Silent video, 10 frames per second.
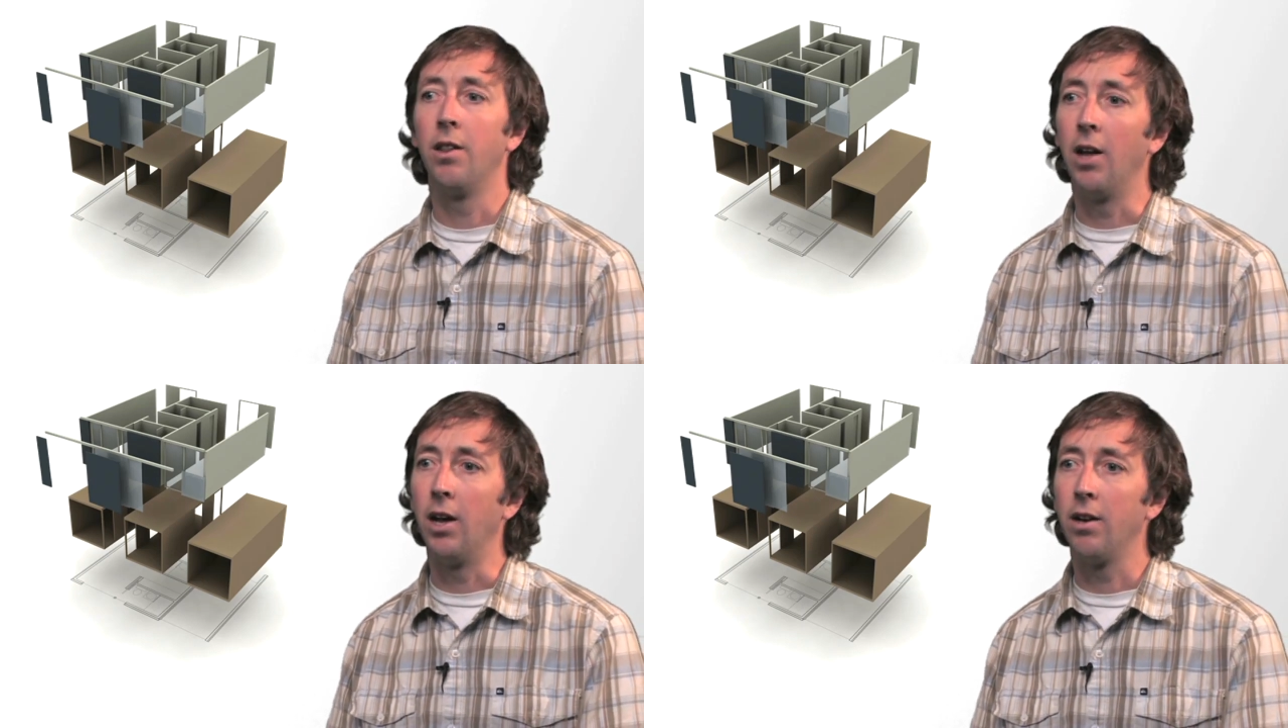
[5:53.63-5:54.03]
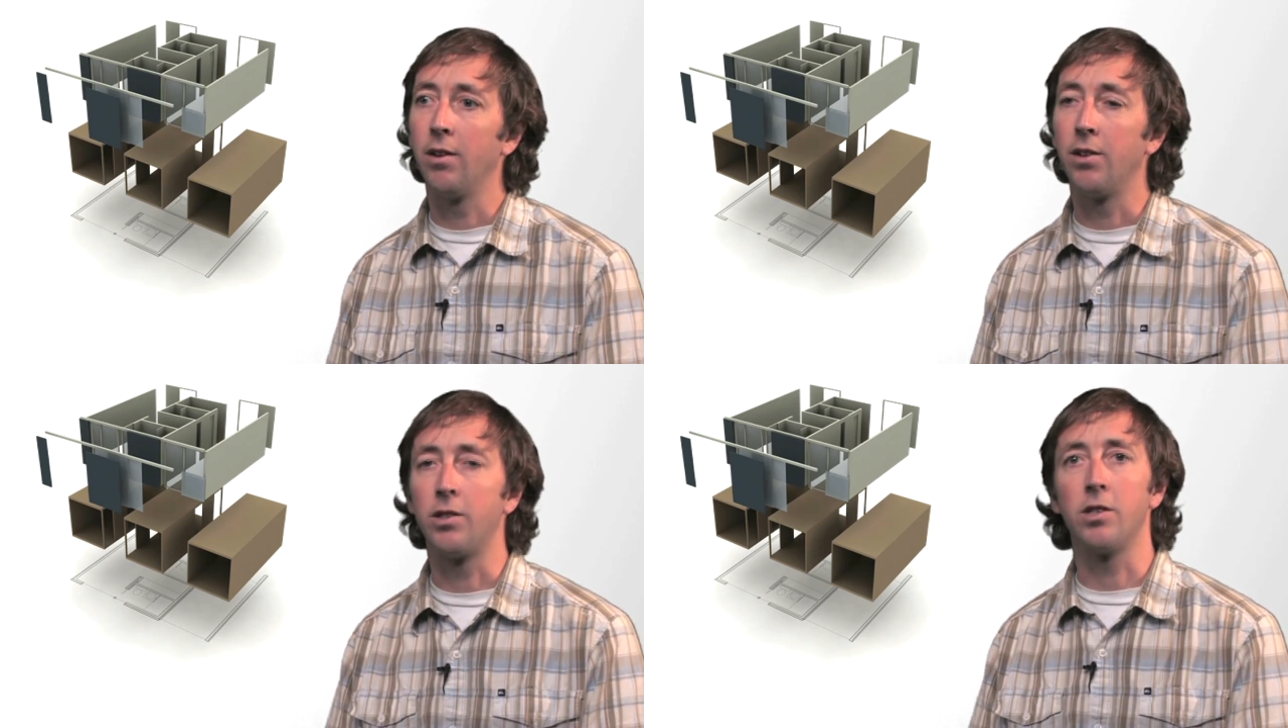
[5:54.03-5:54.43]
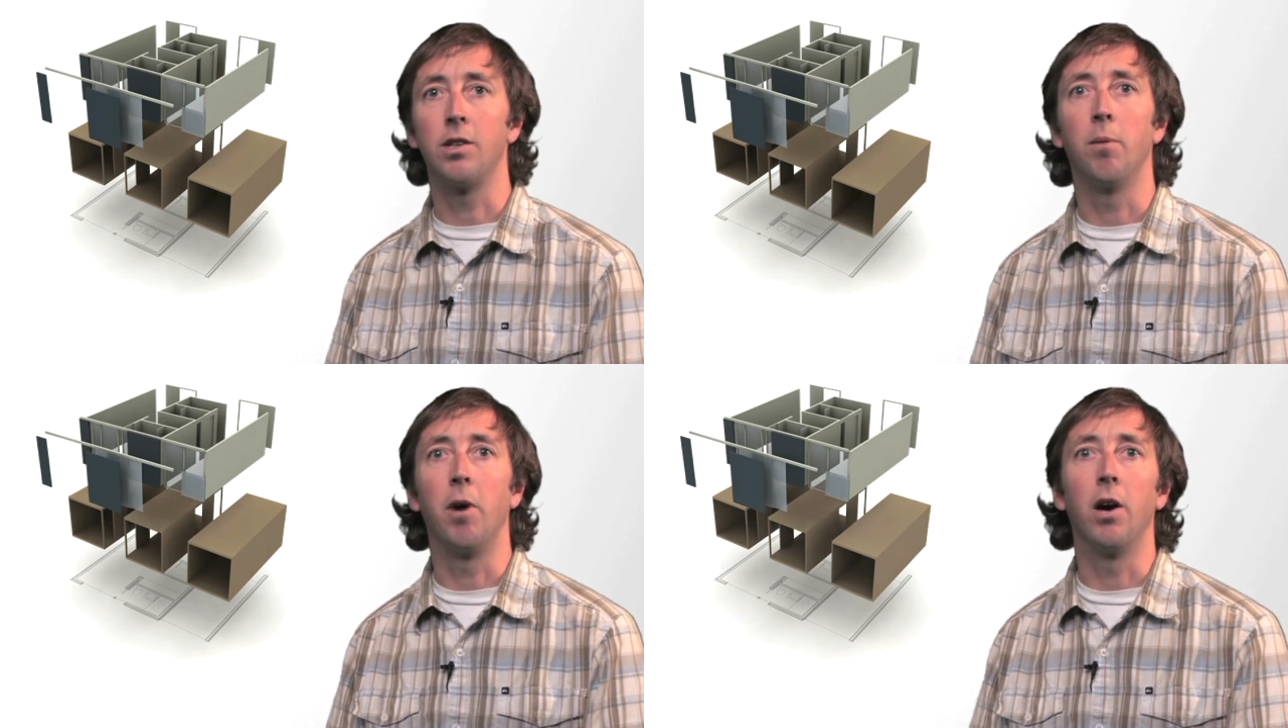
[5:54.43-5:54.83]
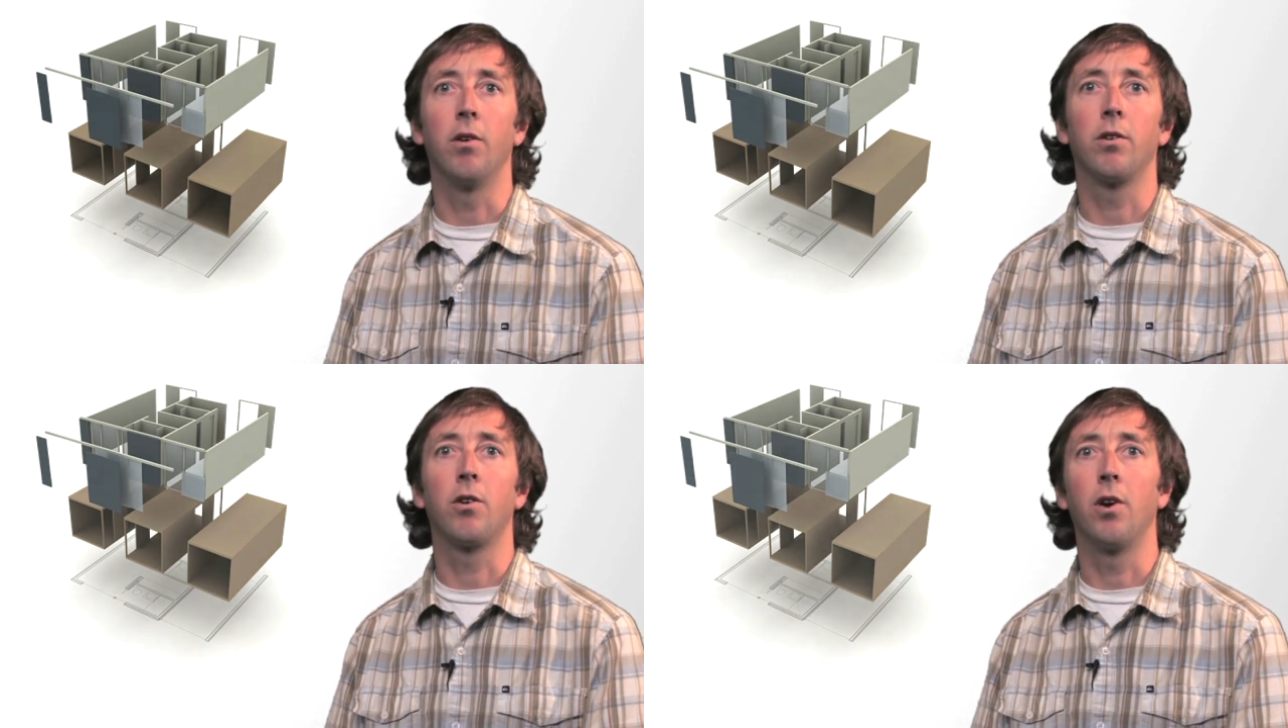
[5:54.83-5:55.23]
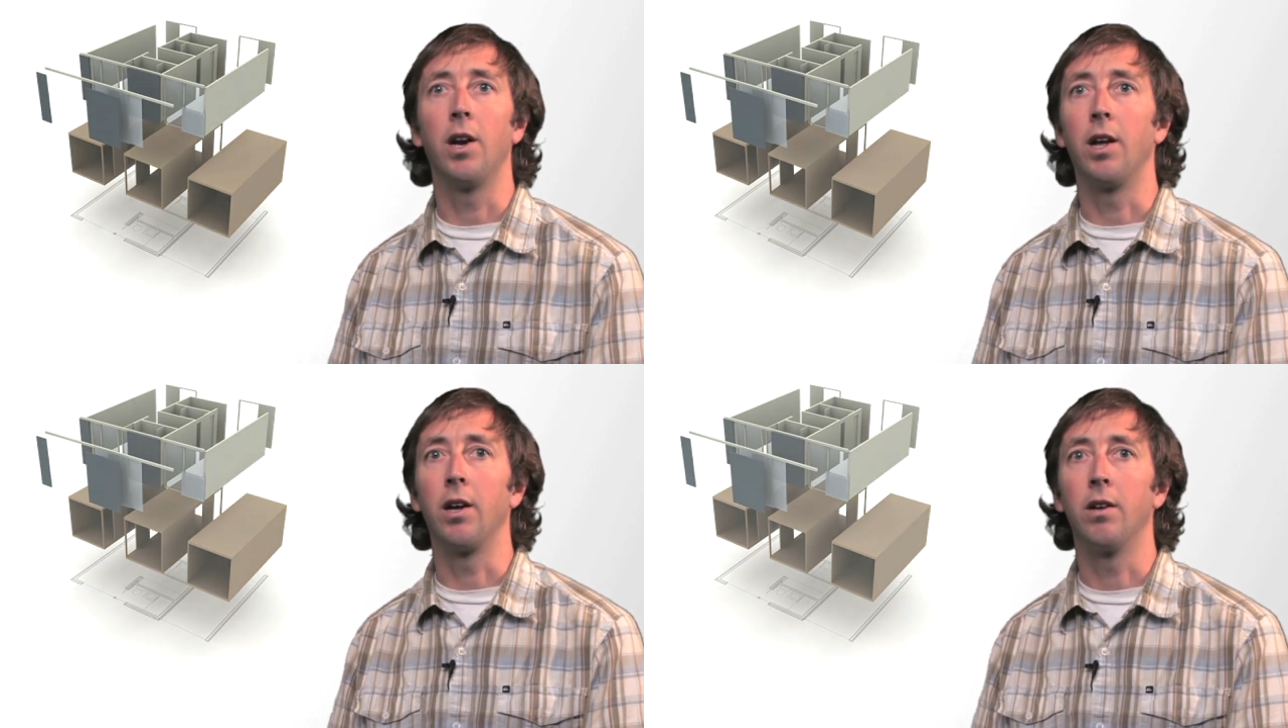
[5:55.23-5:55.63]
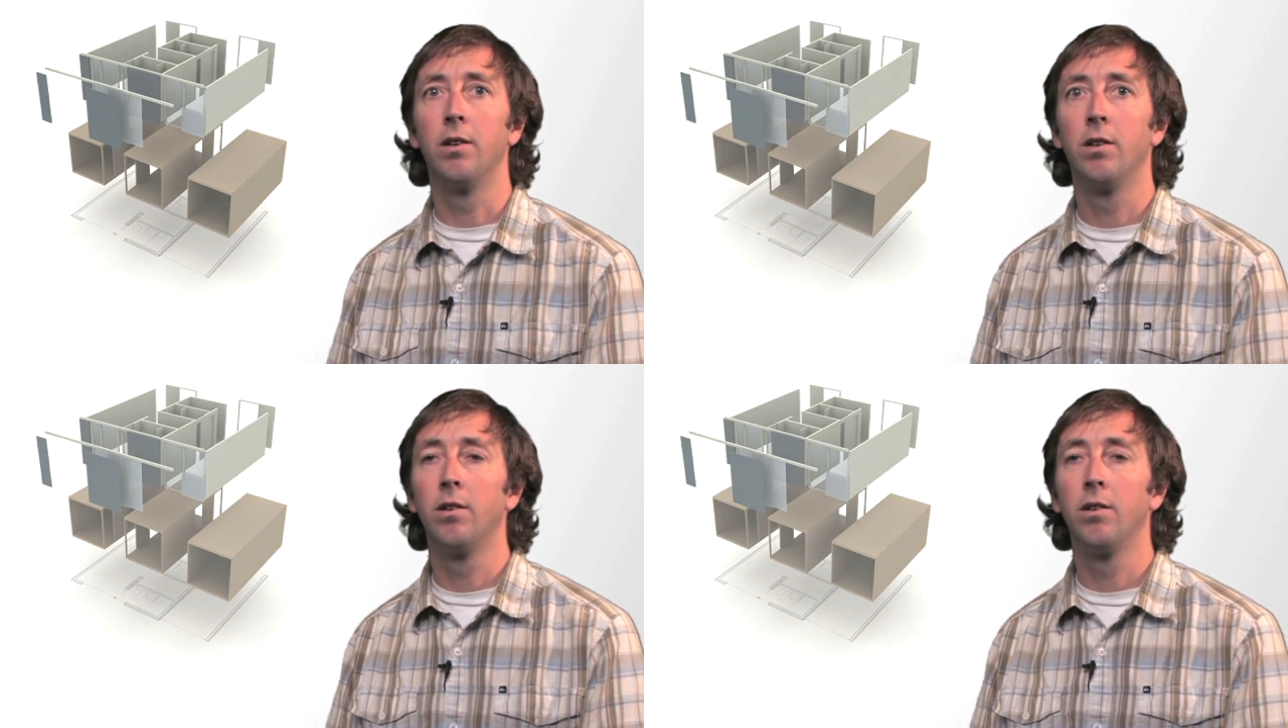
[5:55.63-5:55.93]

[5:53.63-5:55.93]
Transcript: that this isn't about creating